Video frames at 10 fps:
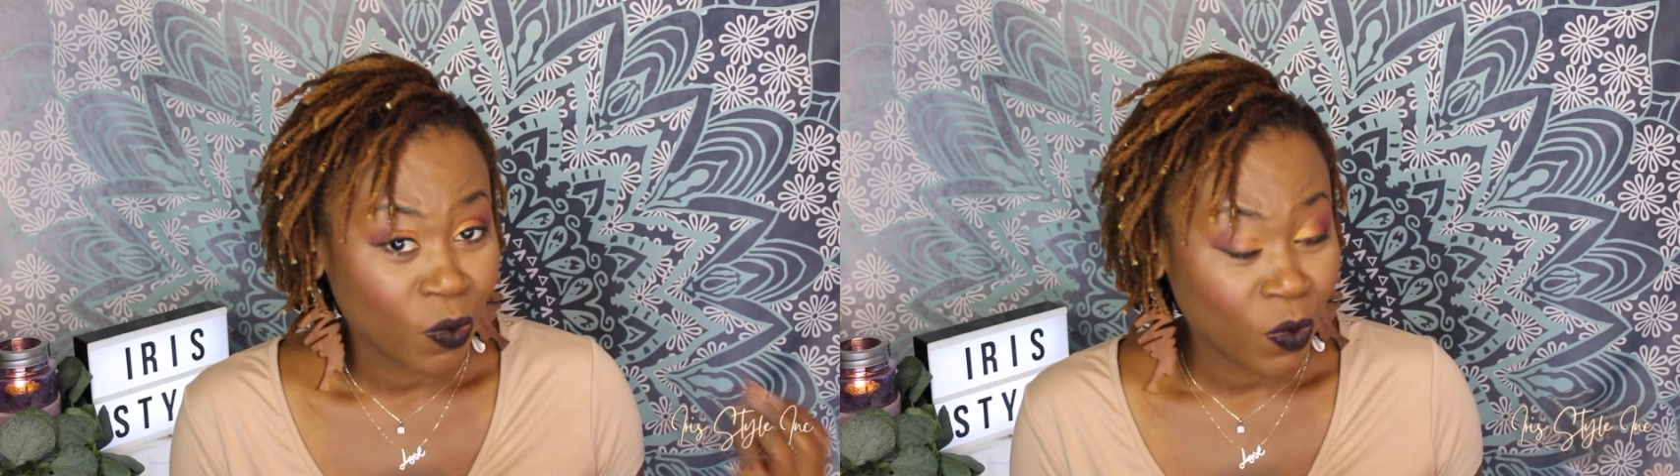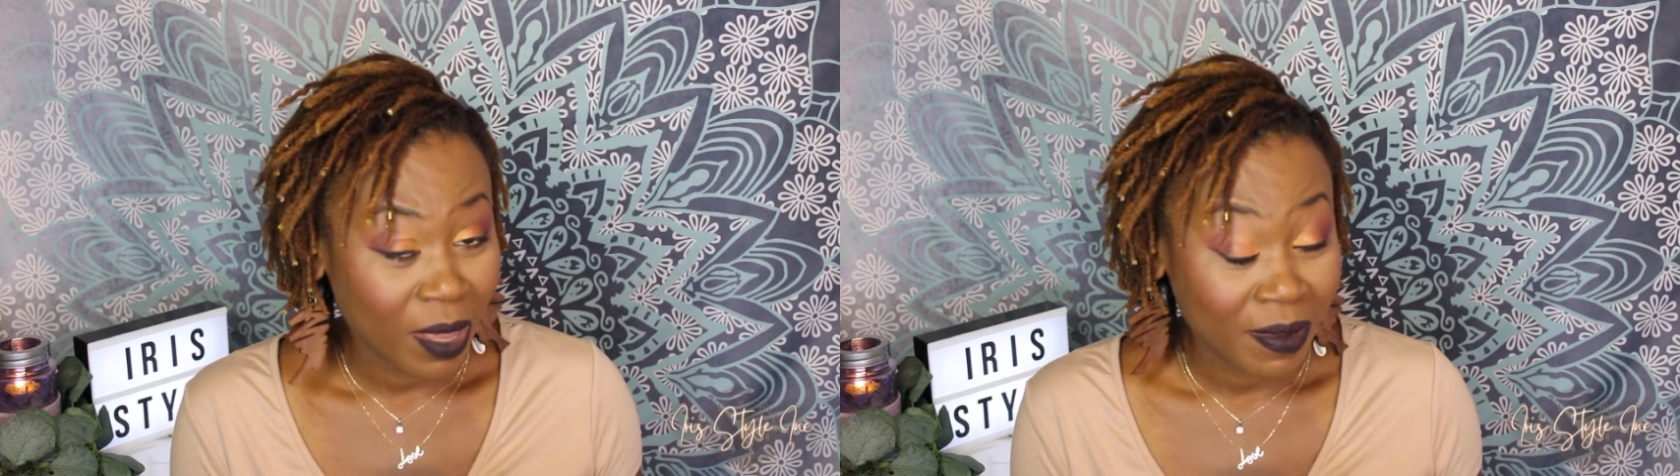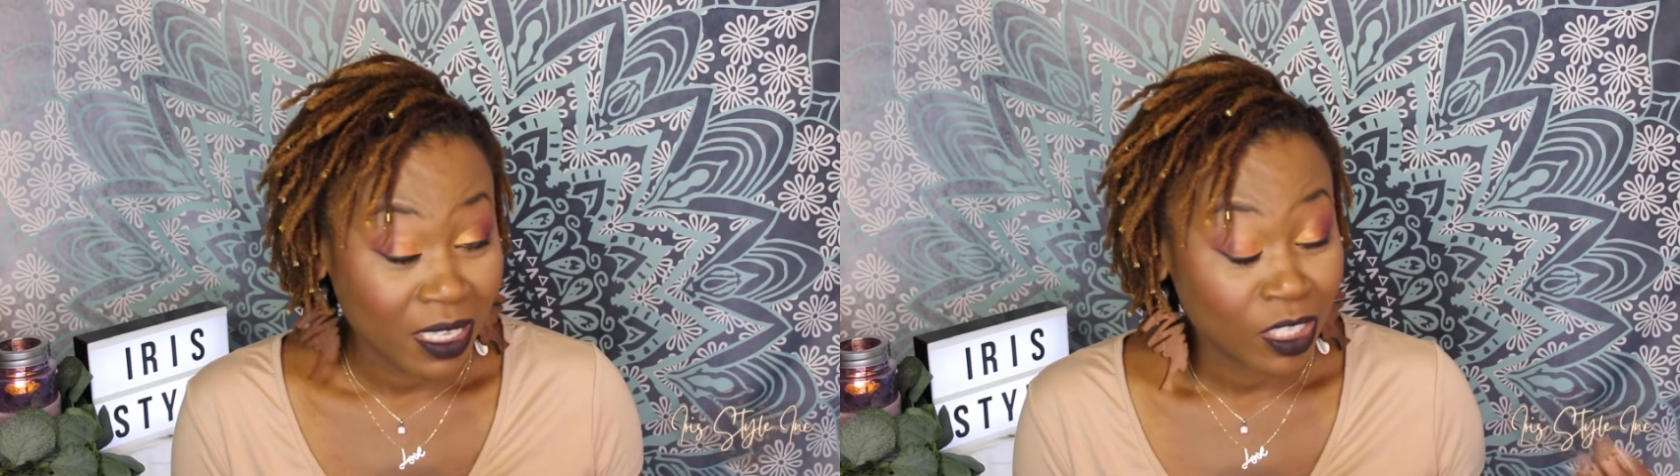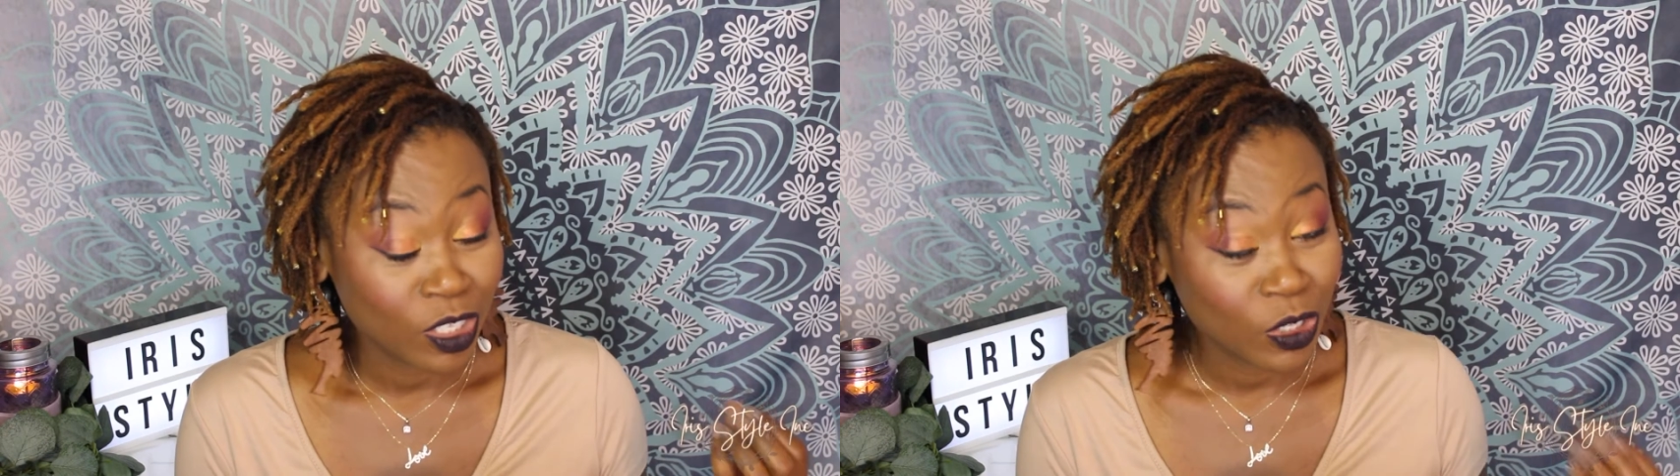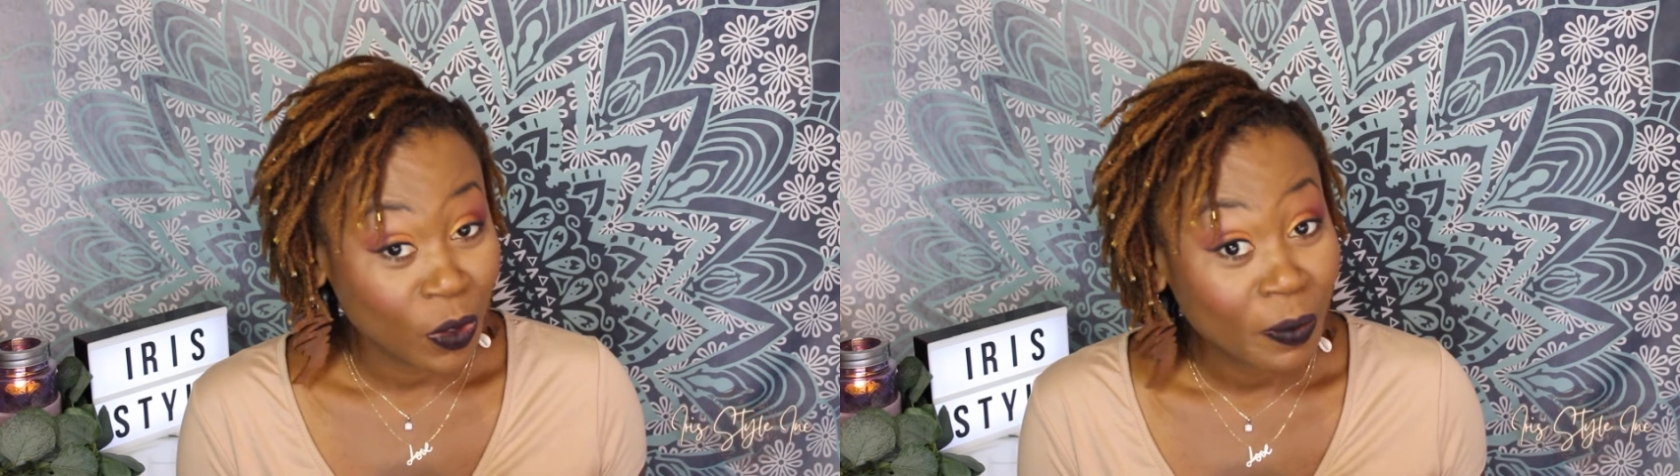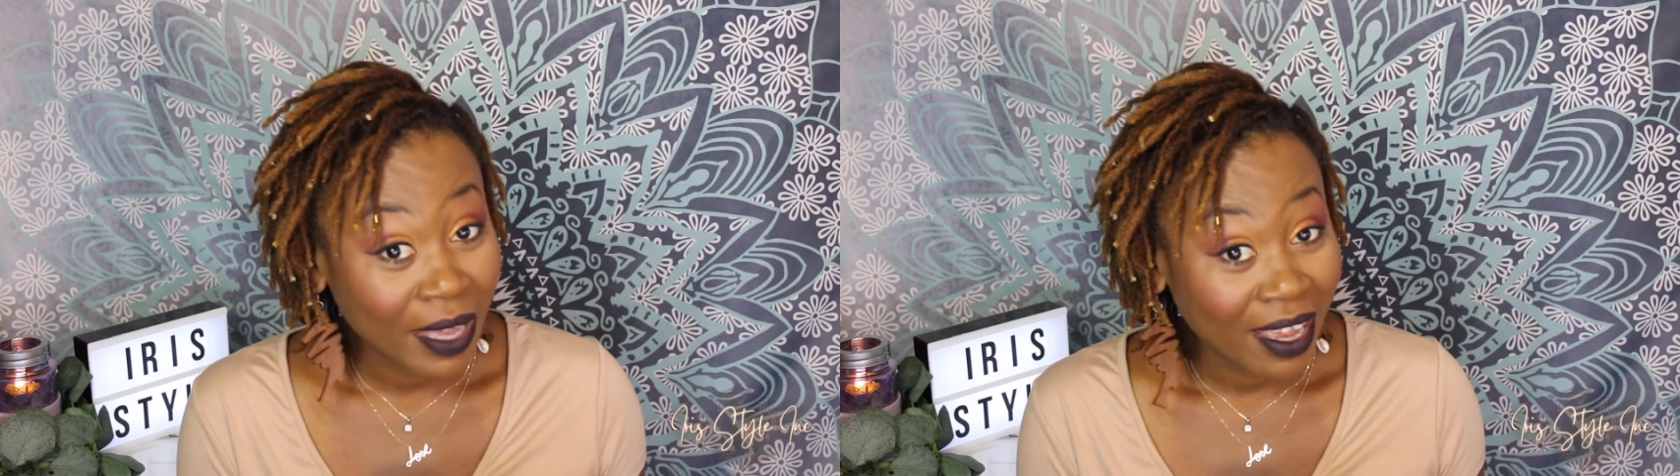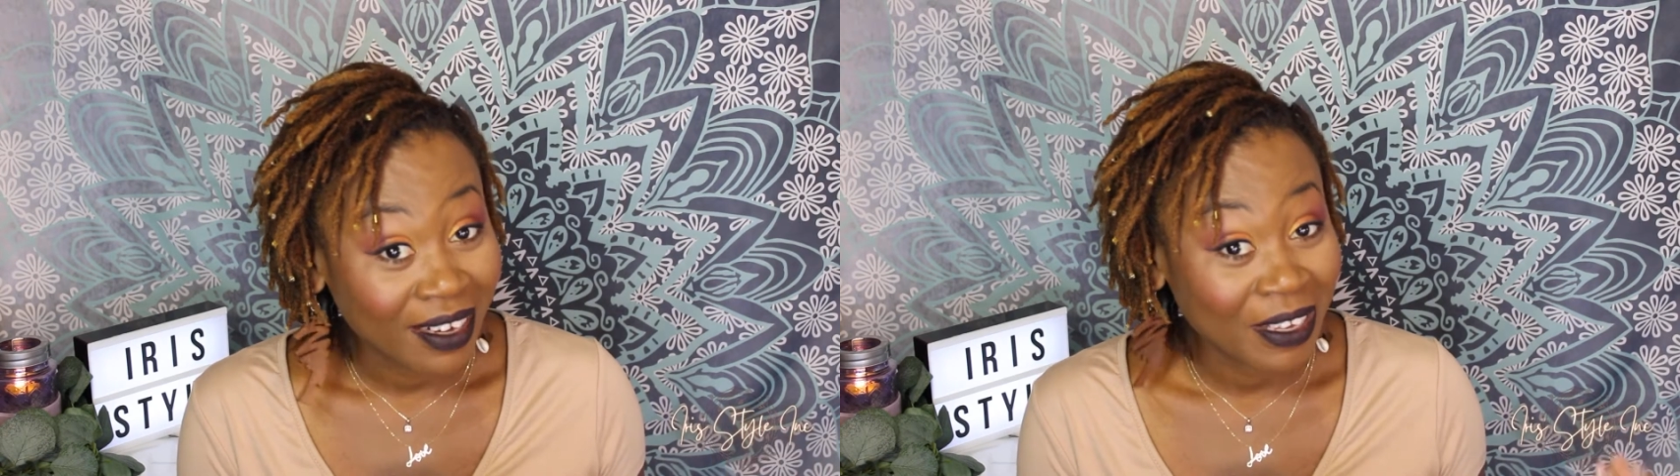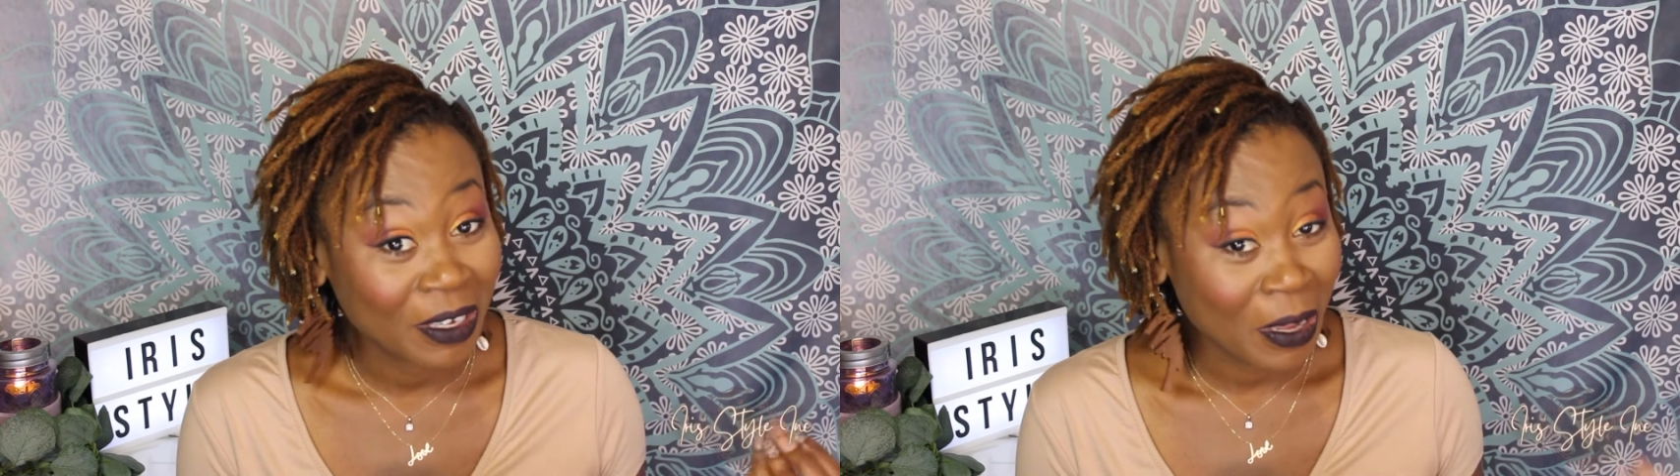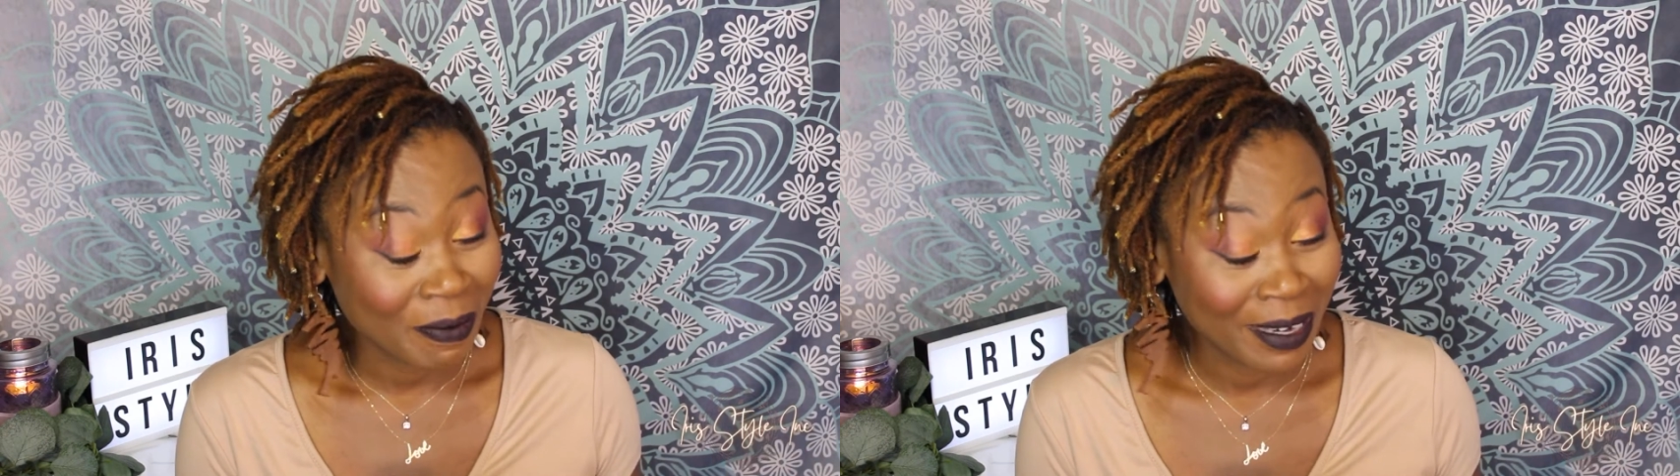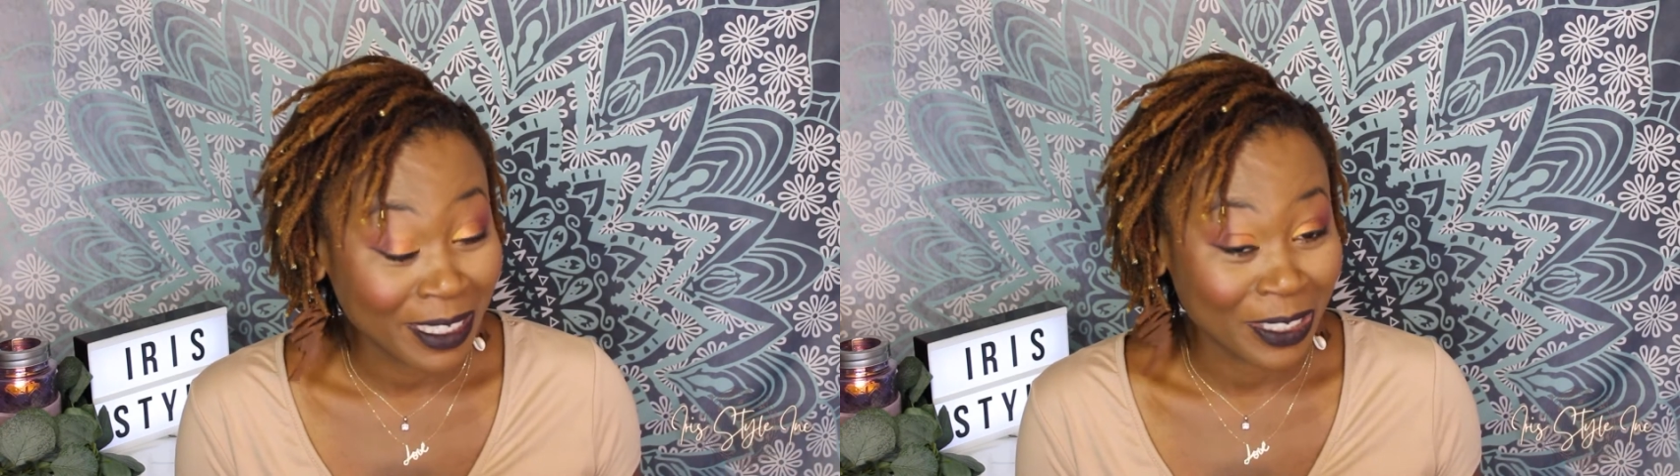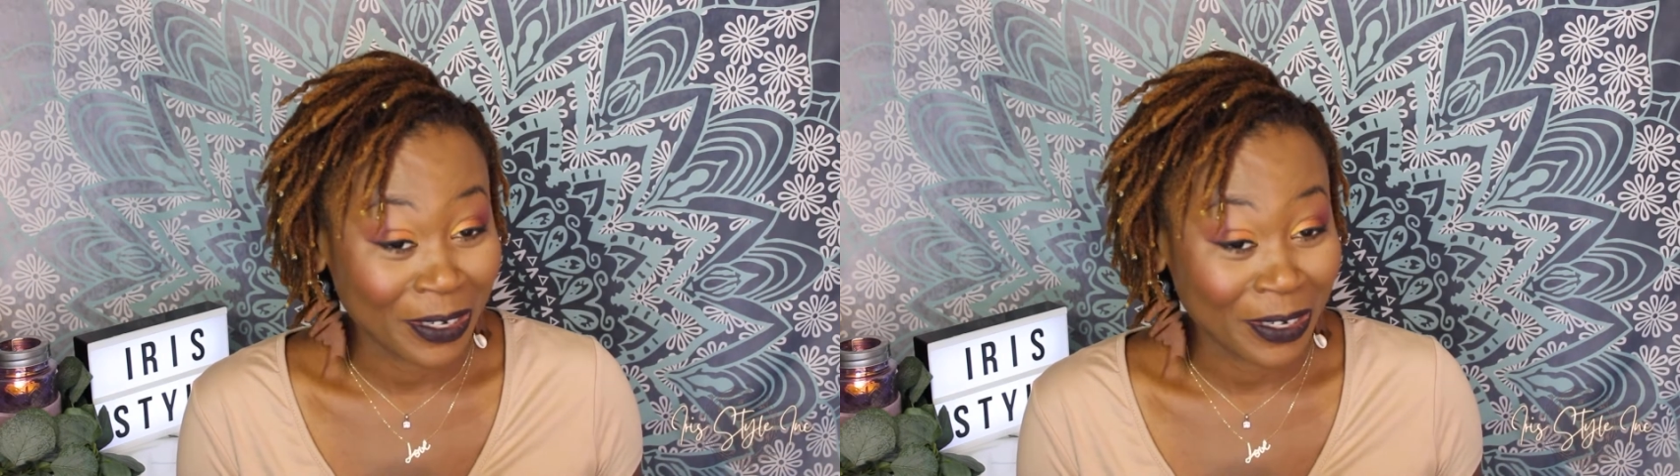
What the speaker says: and webbing so bad along my